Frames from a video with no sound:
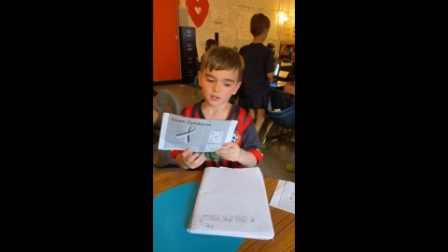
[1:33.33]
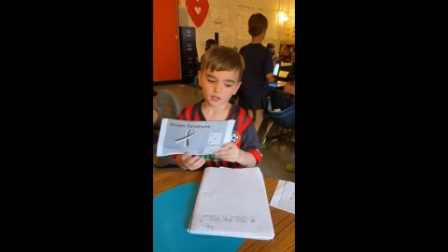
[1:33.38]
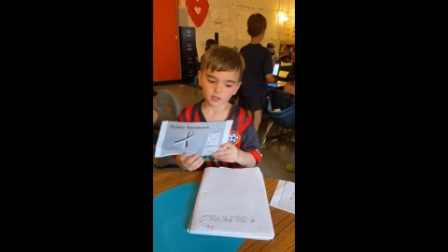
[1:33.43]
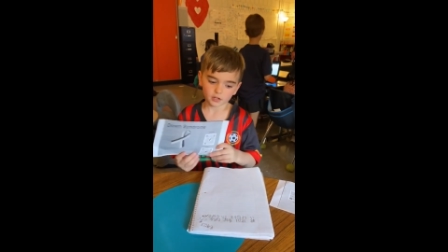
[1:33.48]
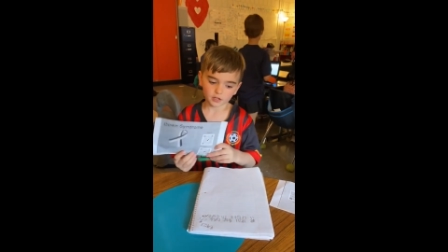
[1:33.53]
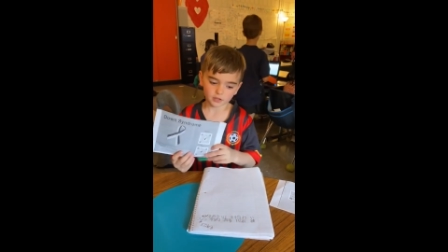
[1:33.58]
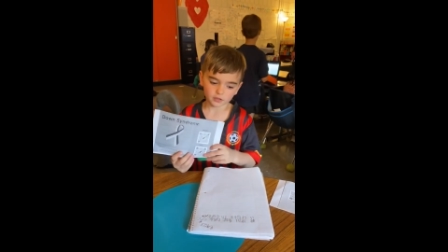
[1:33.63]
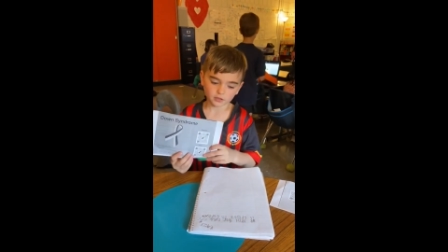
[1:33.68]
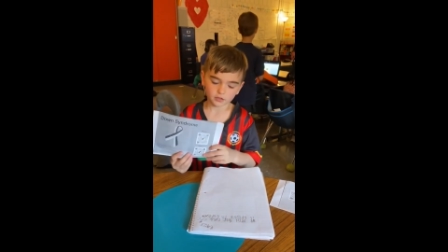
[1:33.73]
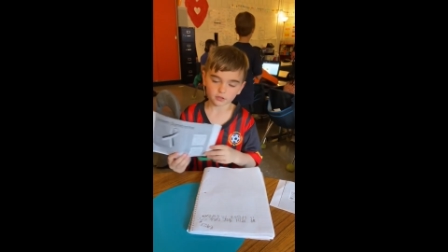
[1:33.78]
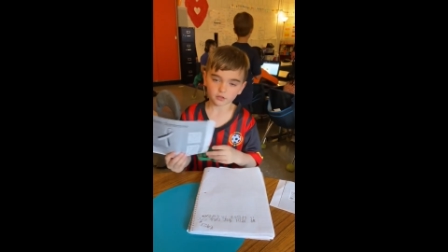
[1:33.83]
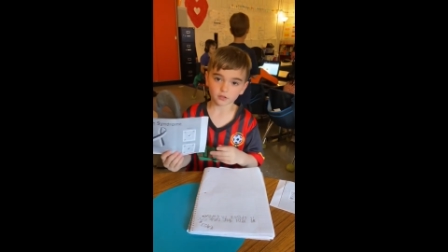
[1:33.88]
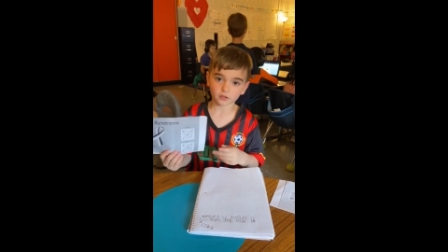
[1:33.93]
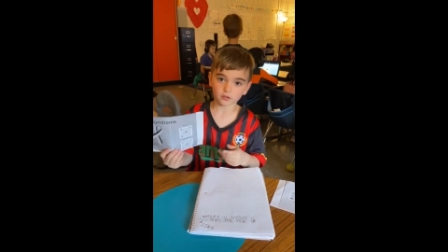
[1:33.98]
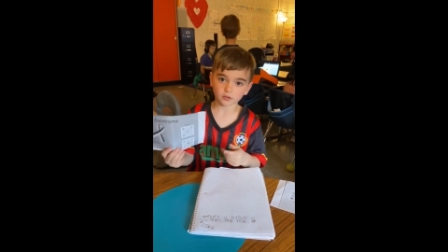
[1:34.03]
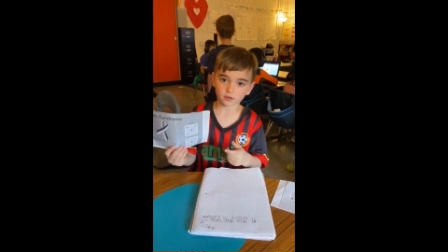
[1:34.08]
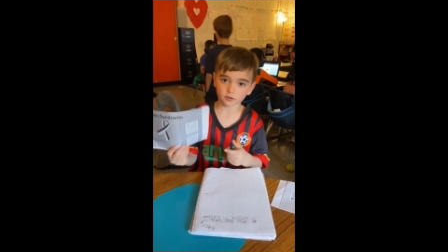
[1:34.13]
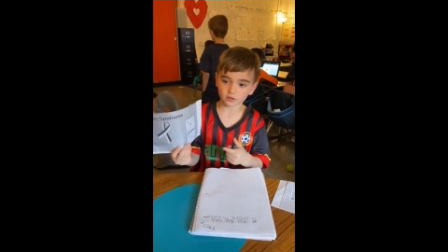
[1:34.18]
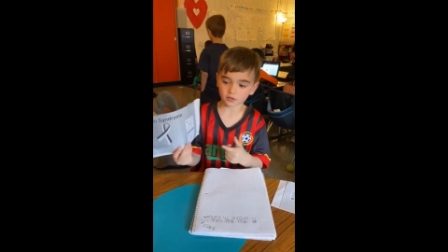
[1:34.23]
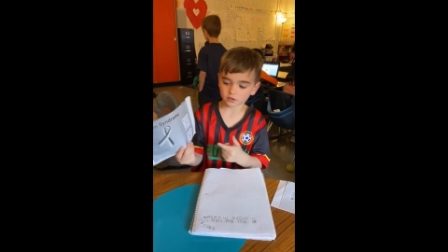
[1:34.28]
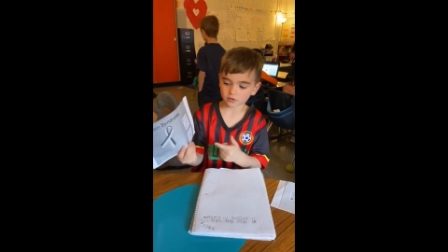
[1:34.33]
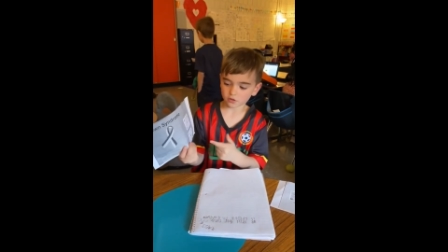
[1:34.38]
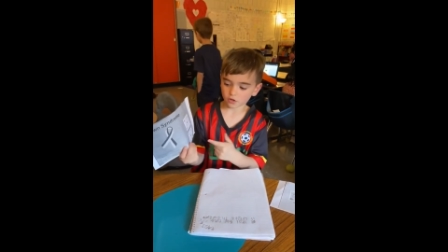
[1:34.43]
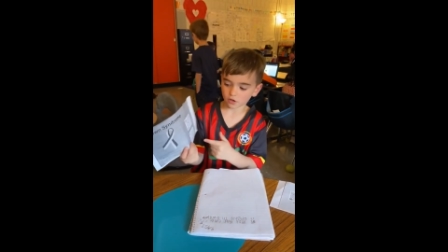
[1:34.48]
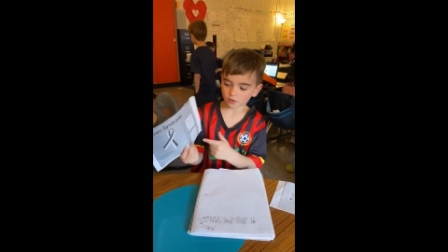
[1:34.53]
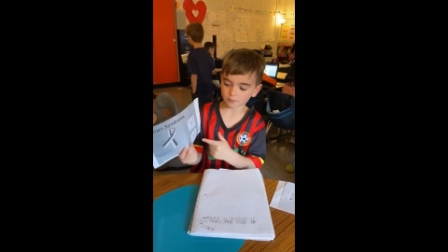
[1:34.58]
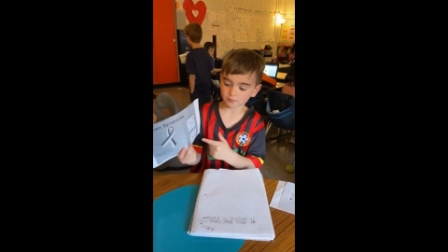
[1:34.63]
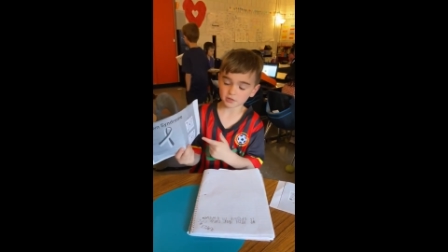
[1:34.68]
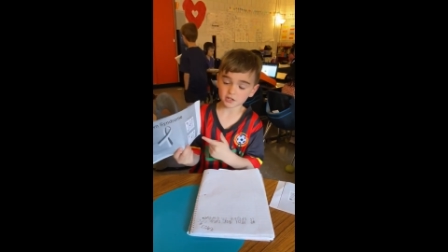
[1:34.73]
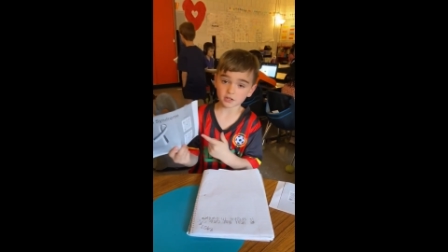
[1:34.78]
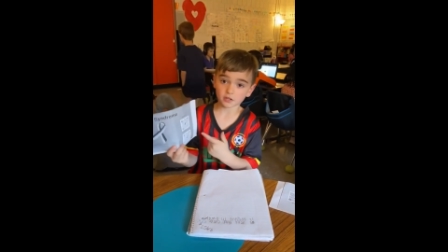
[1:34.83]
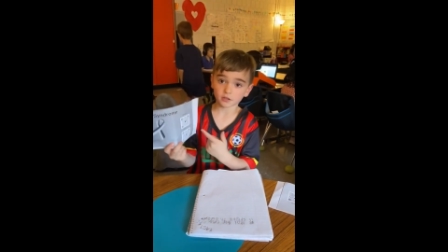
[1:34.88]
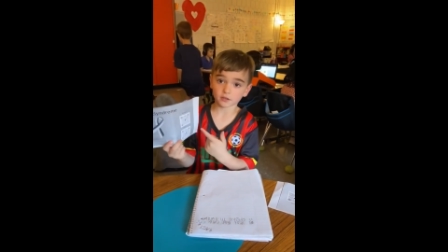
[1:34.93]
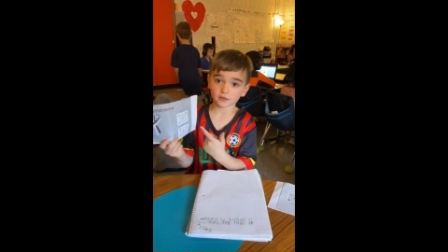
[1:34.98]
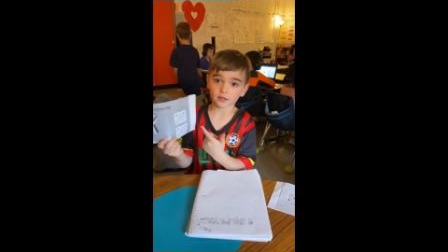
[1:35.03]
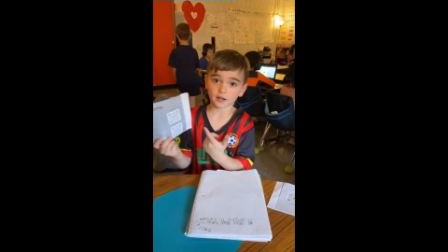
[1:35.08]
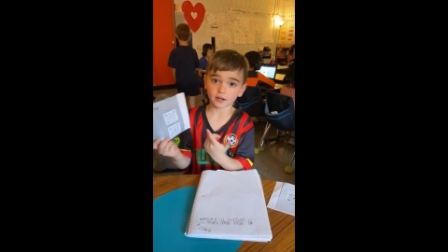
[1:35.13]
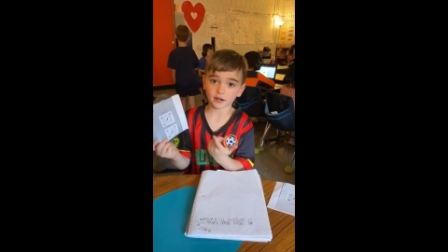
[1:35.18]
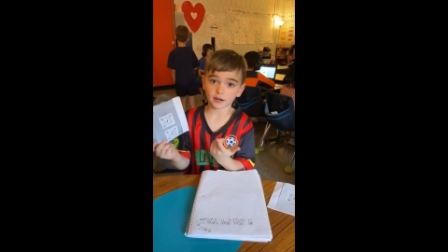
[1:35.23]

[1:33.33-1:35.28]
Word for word: and they taught me that